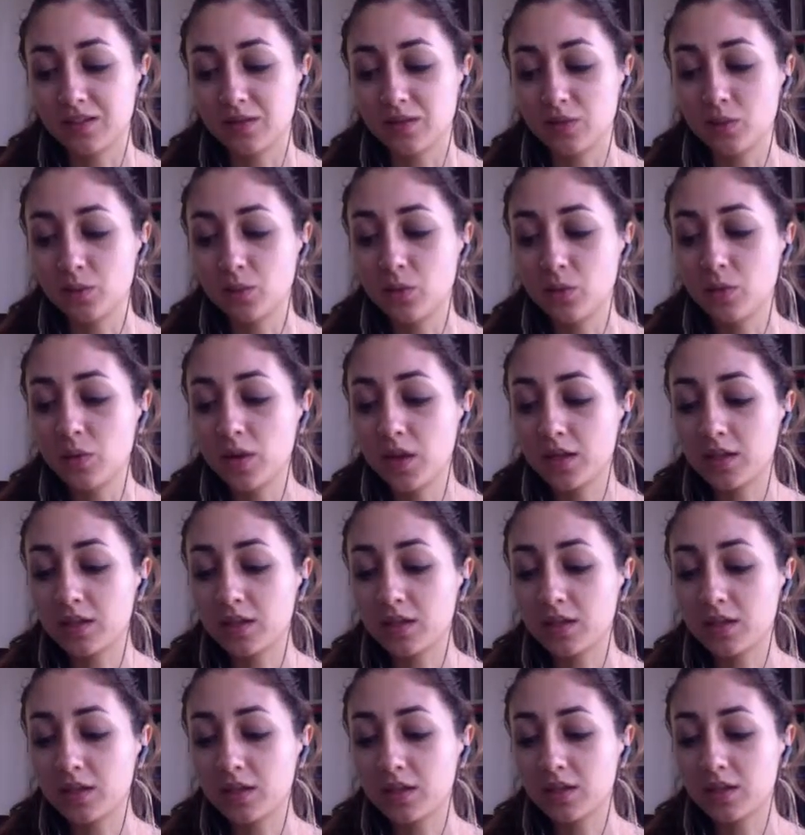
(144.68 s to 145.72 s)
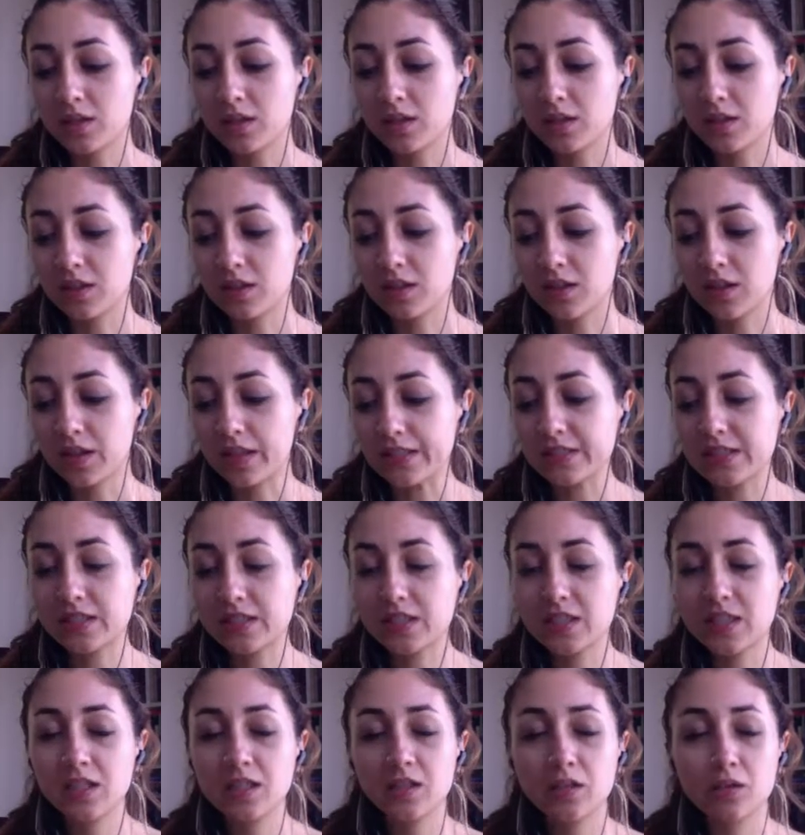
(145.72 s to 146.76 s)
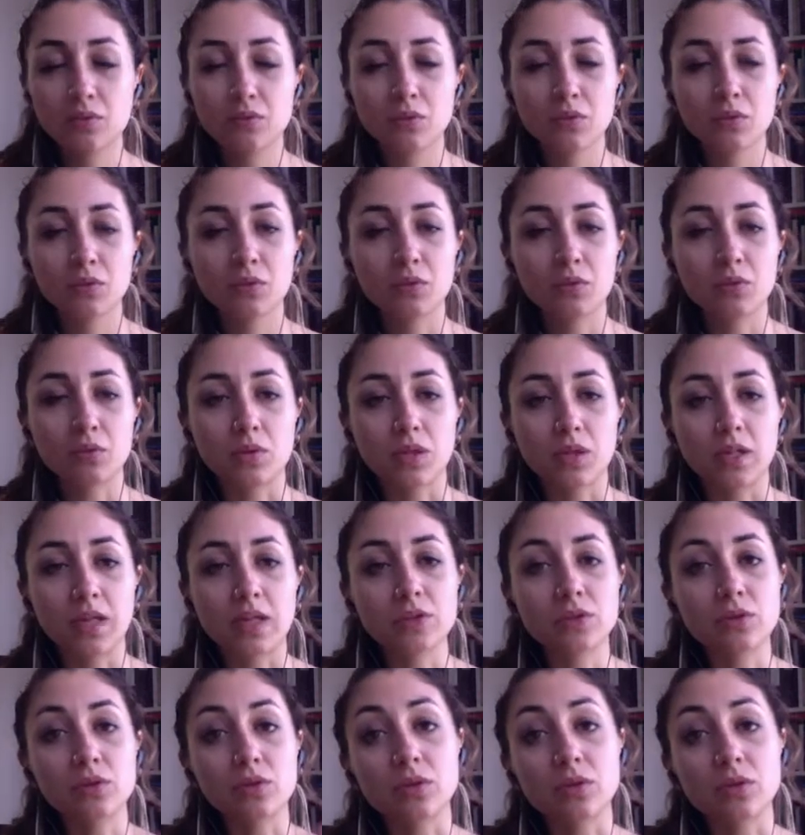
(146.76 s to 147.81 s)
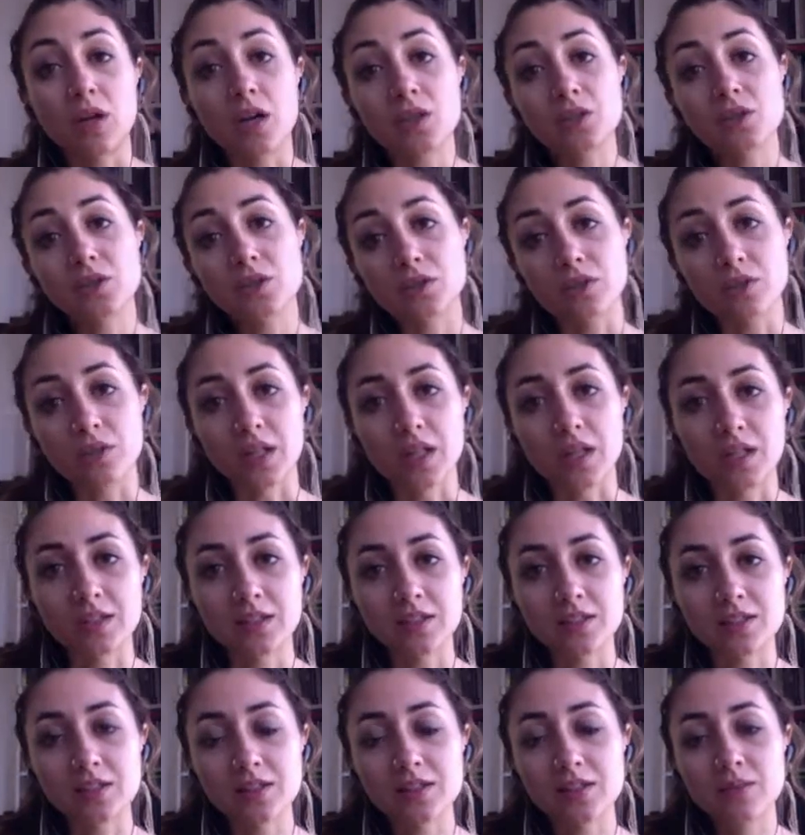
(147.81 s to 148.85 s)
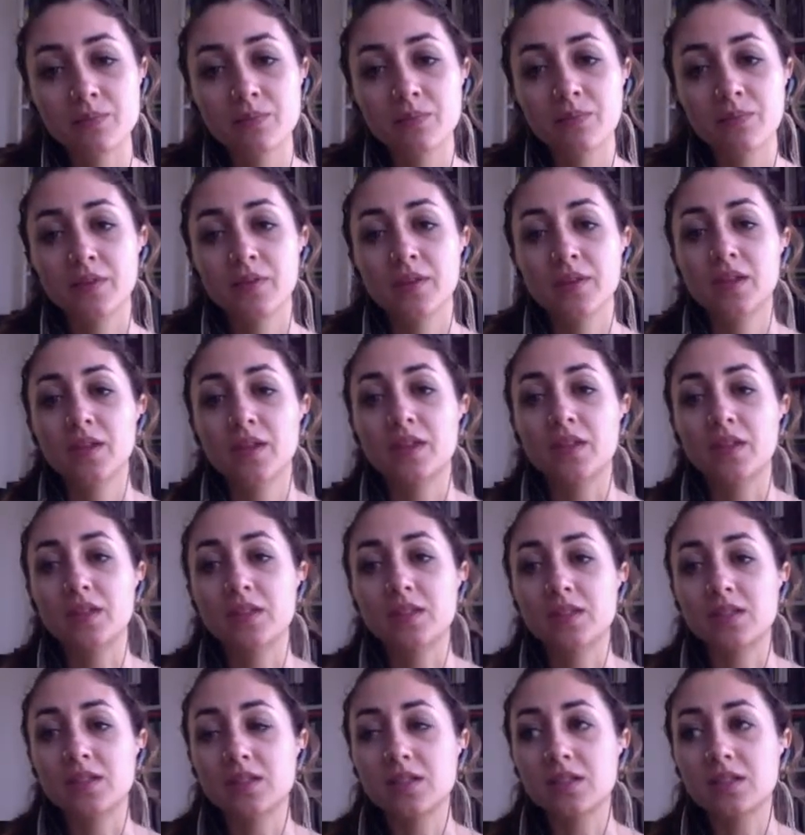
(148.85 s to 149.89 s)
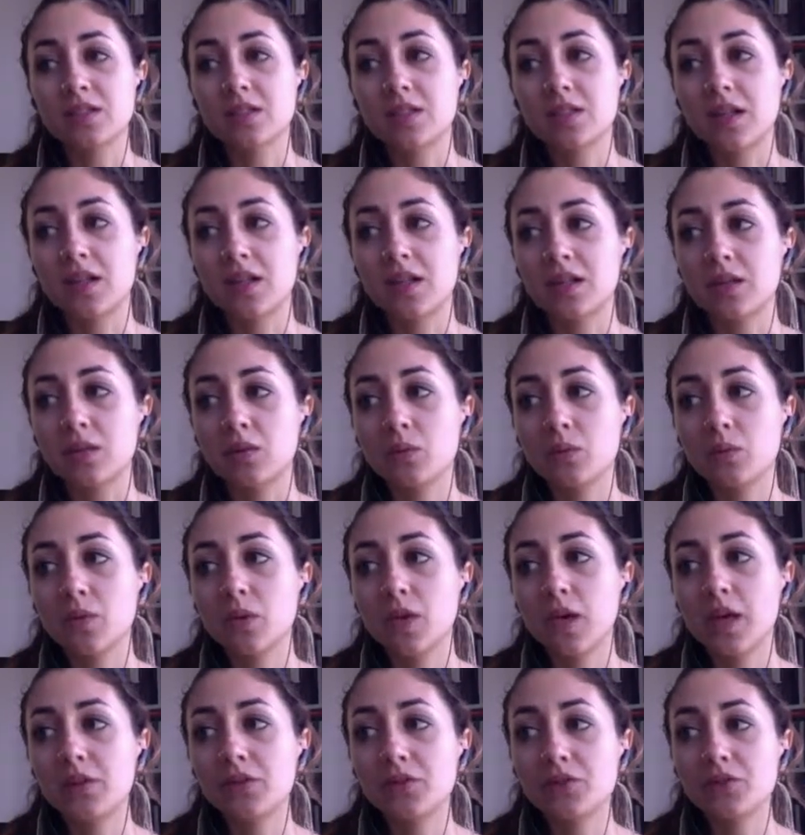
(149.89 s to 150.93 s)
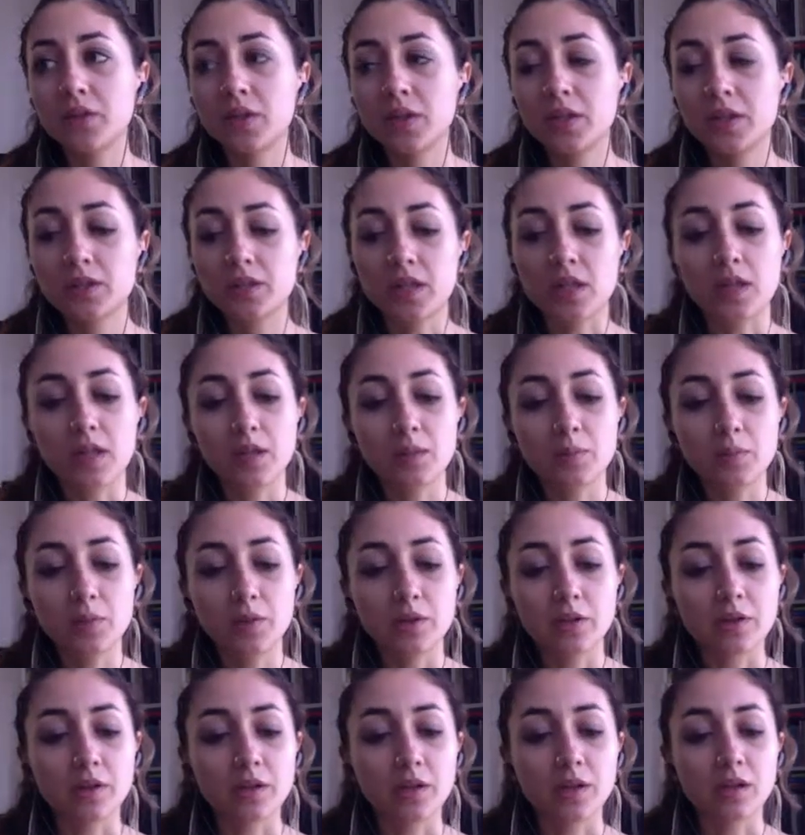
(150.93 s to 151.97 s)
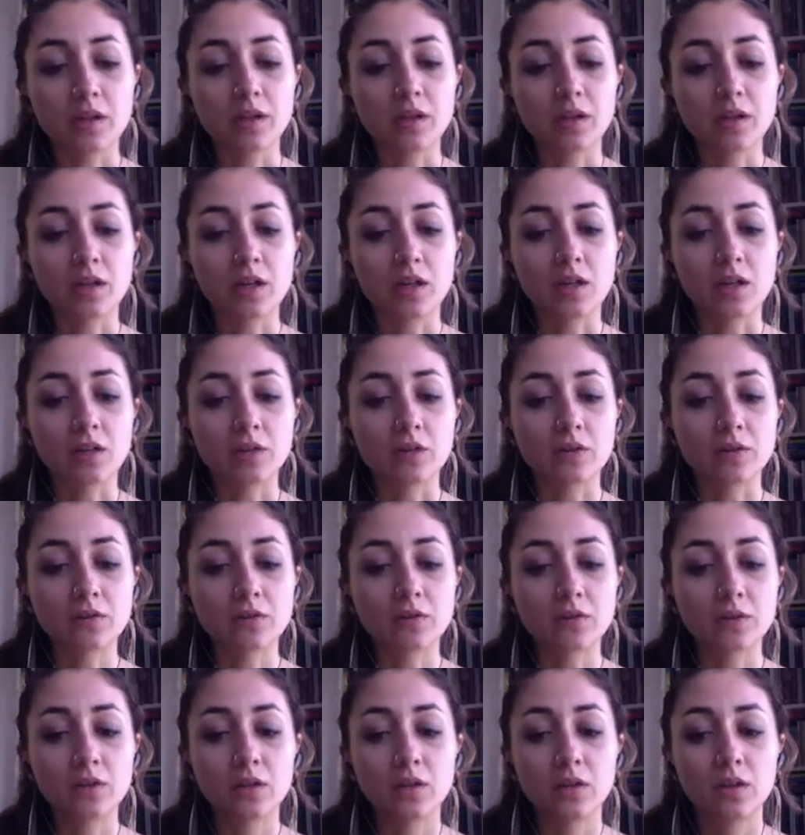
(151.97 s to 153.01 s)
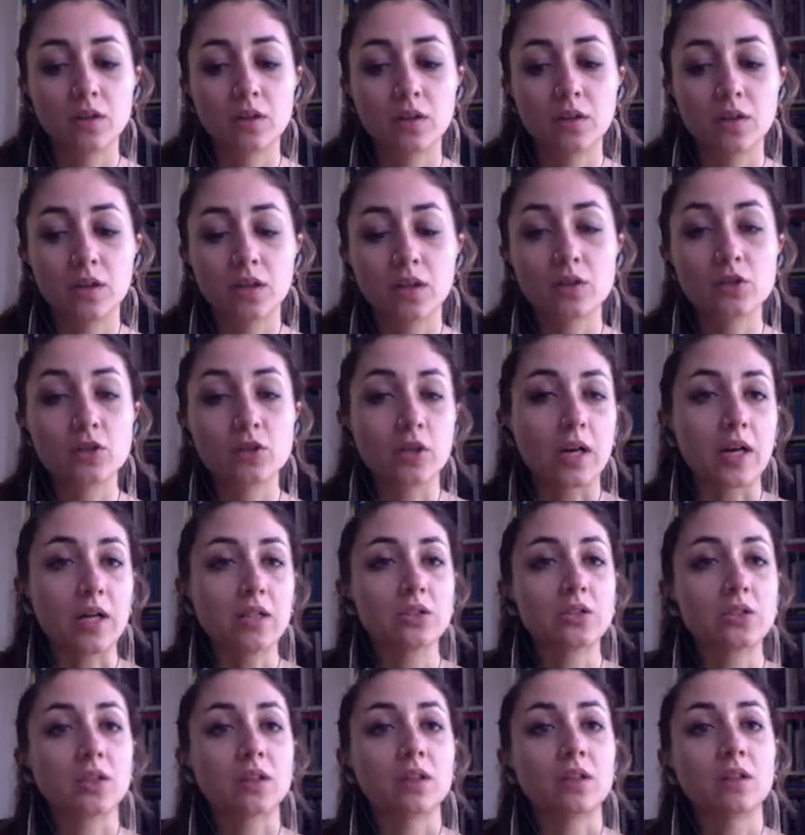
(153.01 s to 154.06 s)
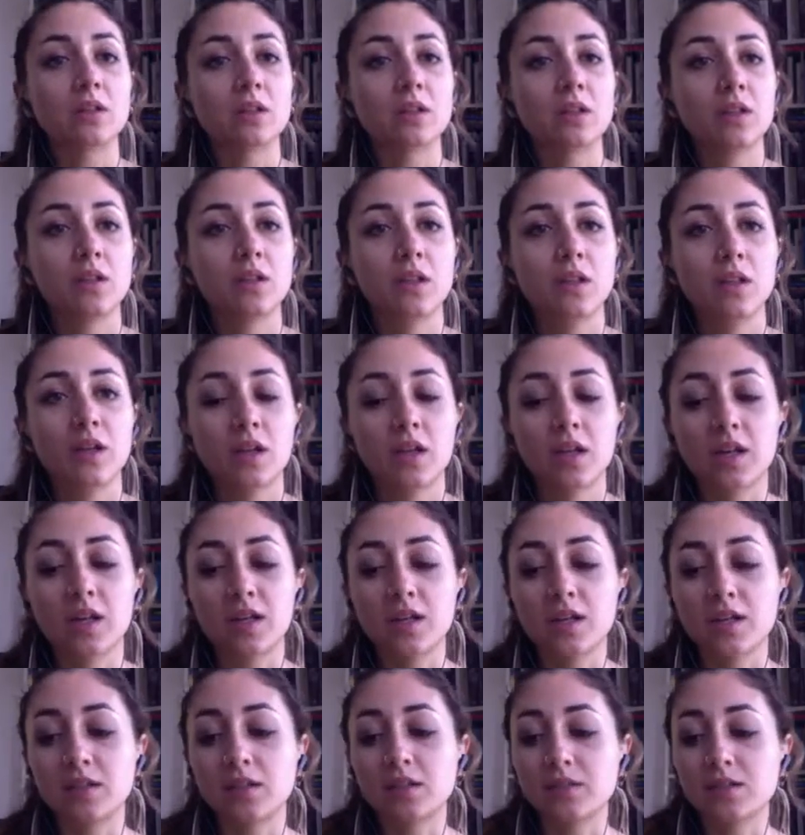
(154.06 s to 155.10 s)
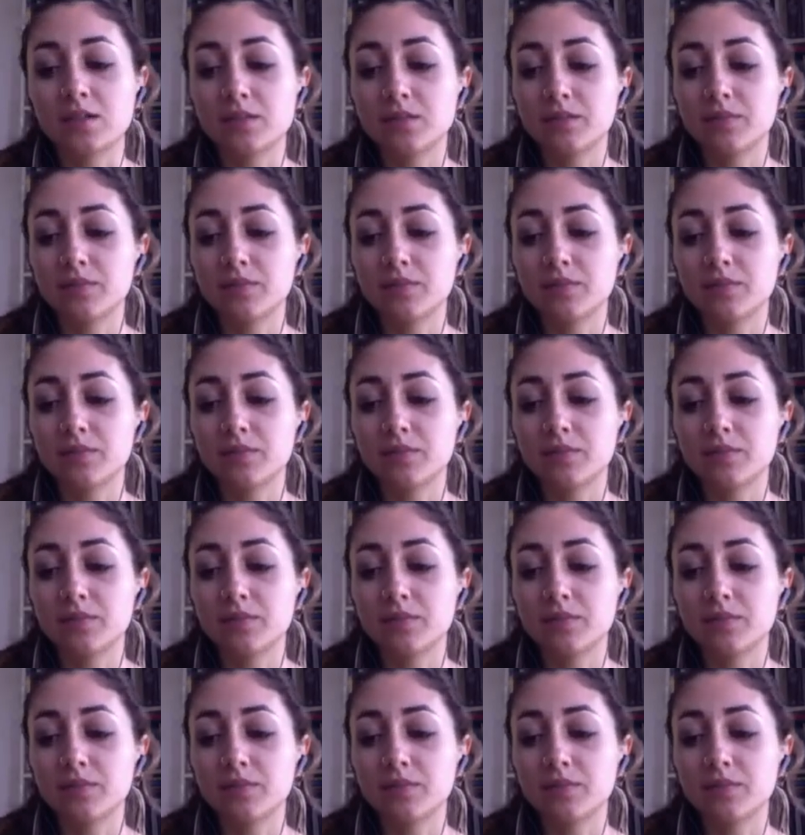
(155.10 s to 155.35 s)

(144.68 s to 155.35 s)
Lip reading: what I see through an astrological lens is that we're entering a time period of contraction and